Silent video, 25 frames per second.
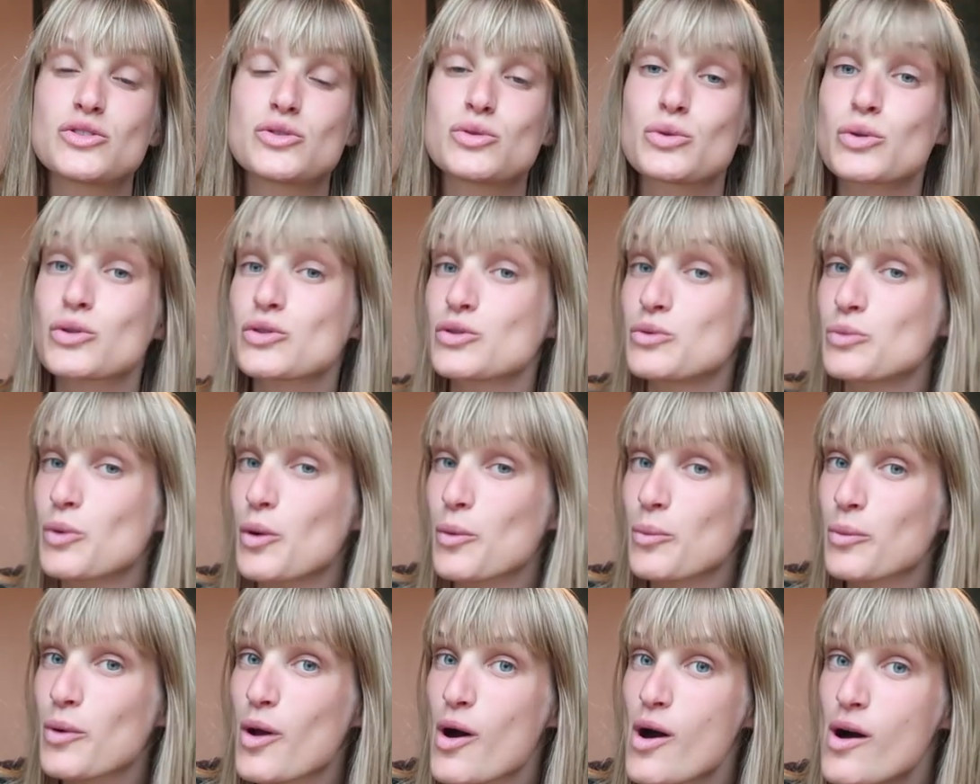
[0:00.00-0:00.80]
Tour du
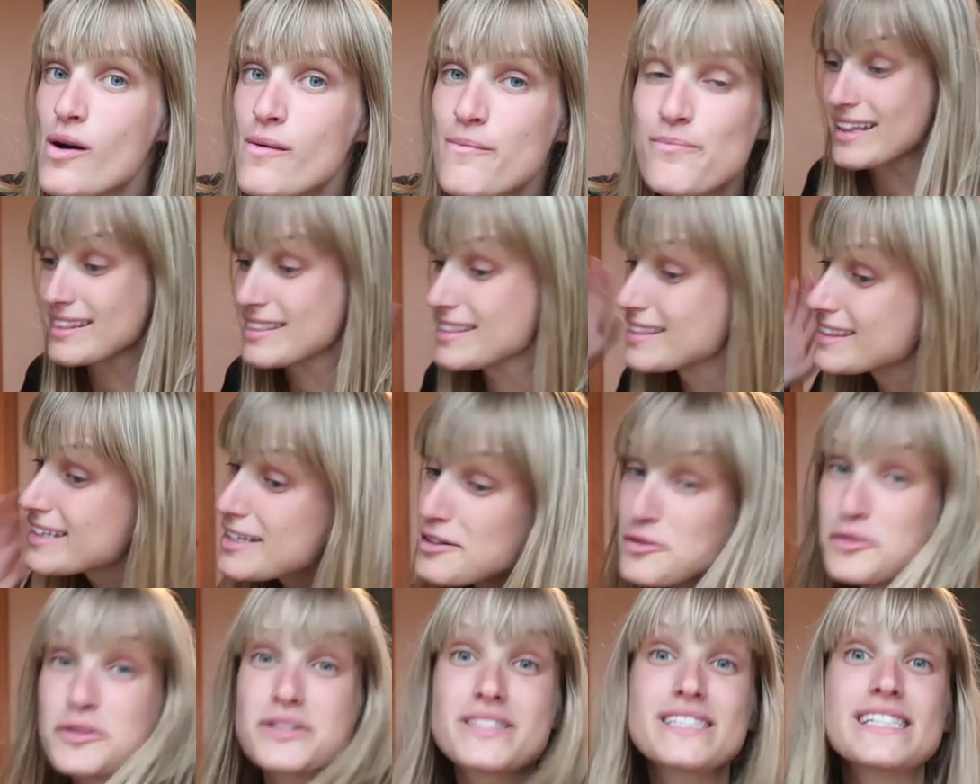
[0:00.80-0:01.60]
Mont Blanc.
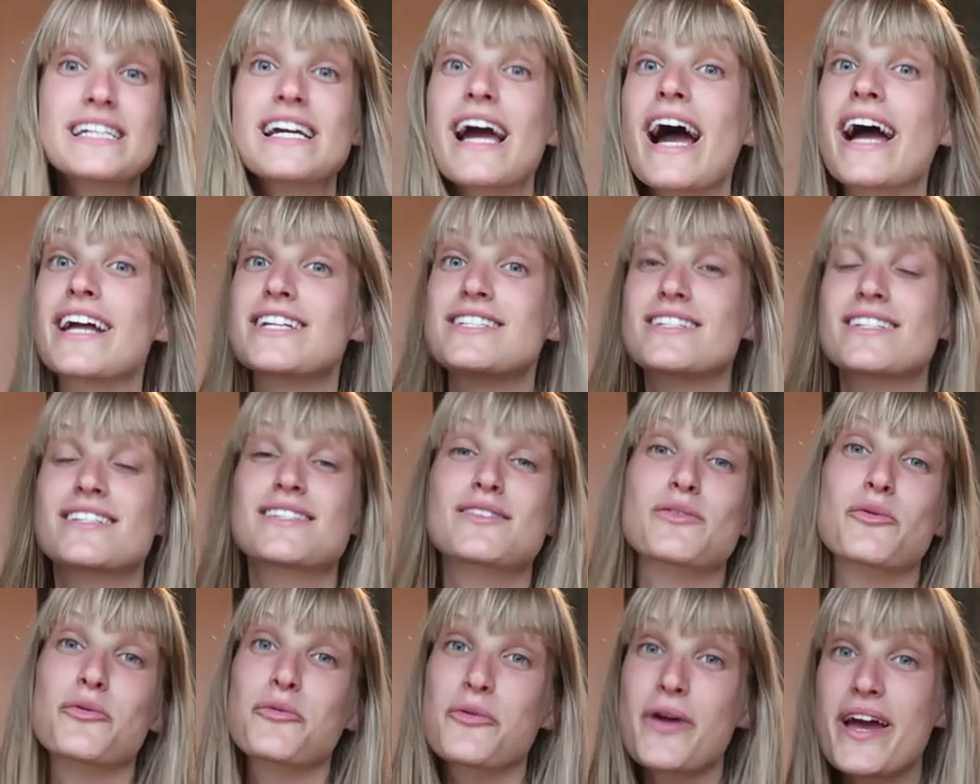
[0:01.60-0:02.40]
Literally, I
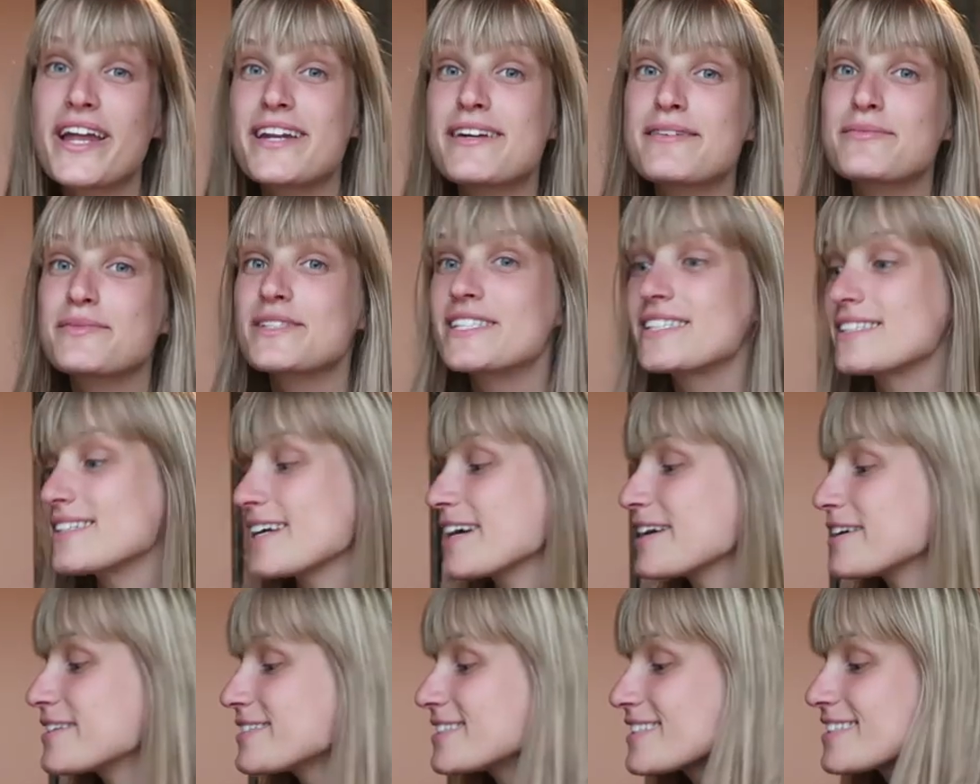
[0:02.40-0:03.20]
just ran up the
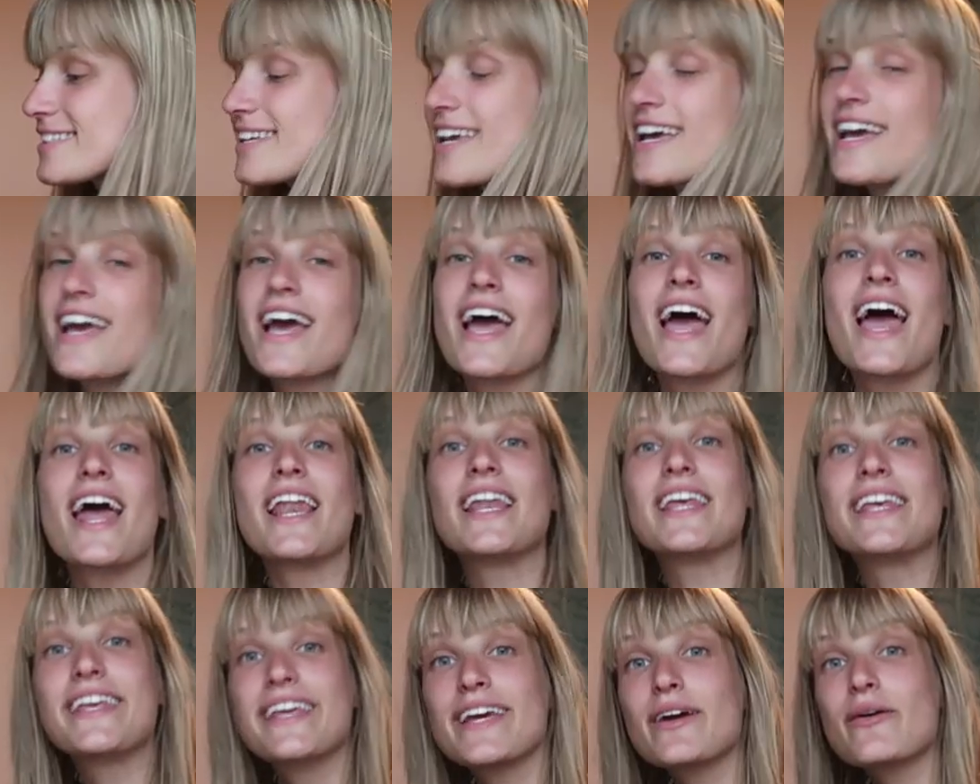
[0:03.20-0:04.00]
stairs
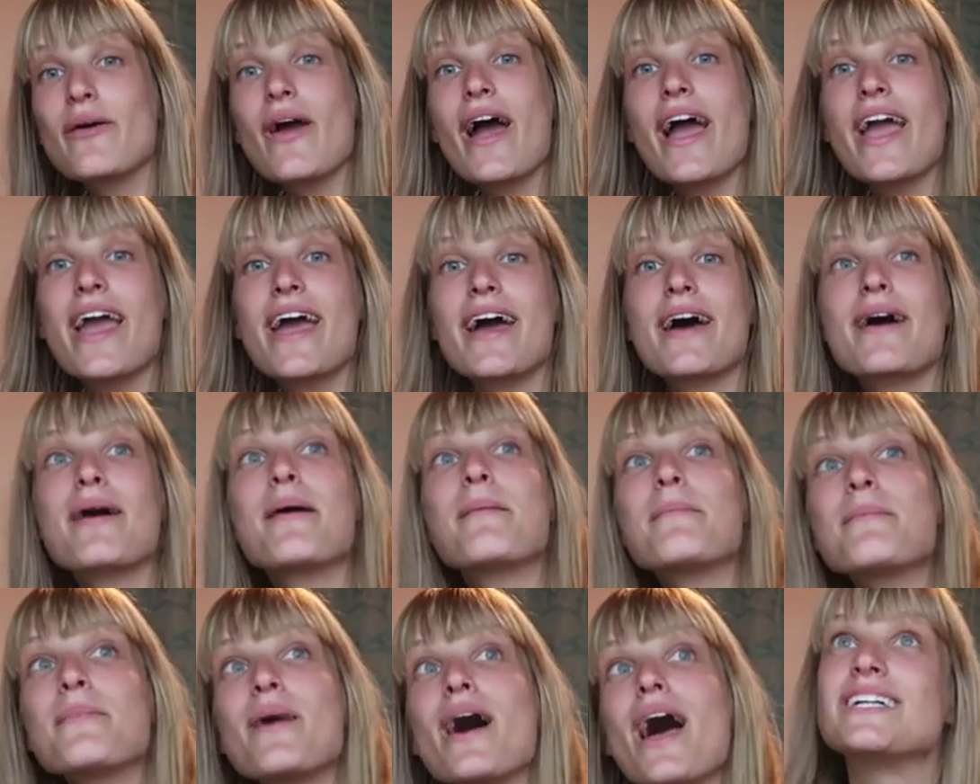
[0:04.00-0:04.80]
and here I
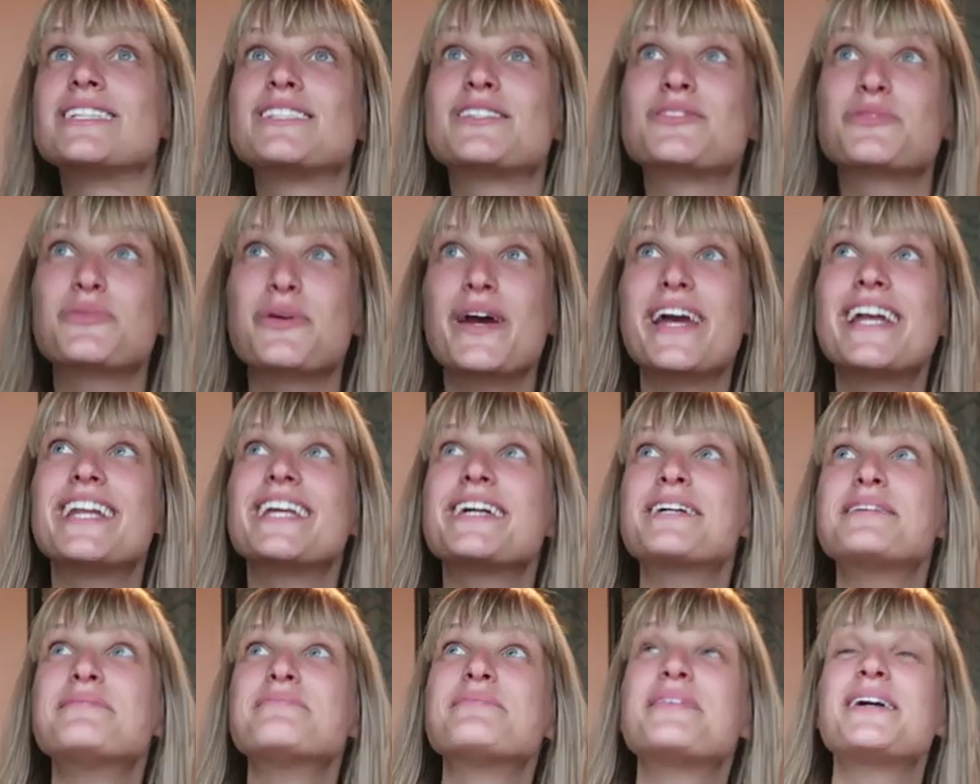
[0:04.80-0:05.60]
am. It's
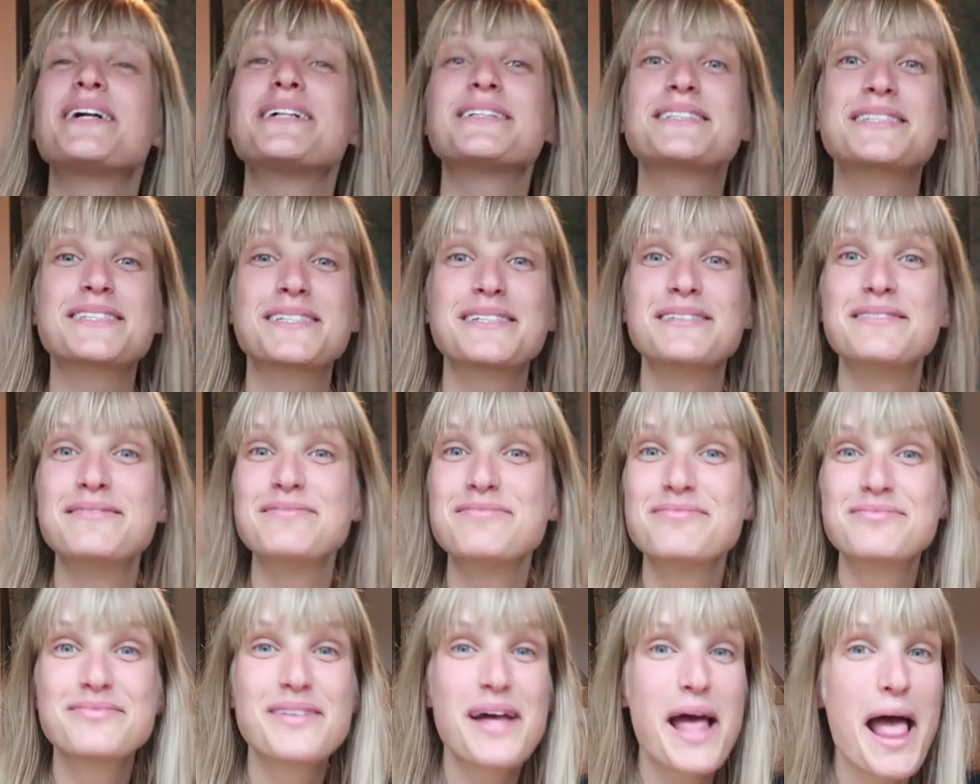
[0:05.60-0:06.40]
raining in
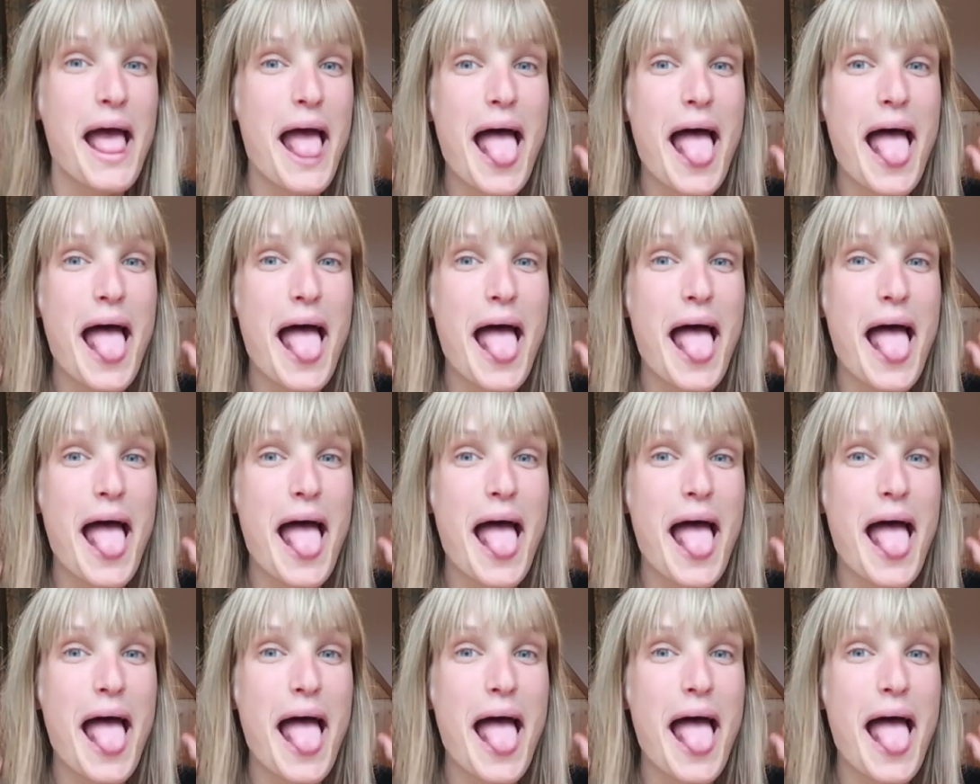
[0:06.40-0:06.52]
Belgium.